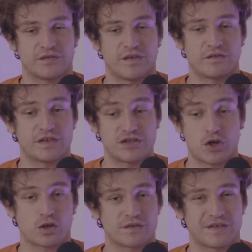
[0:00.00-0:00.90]

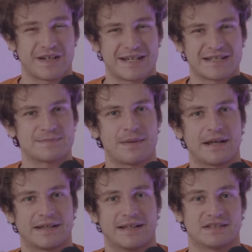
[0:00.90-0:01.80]
videography is
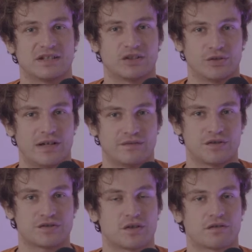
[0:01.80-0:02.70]
by getting good at
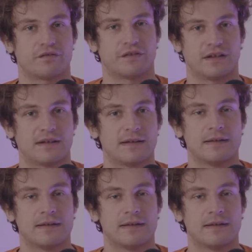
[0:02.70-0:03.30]
photography,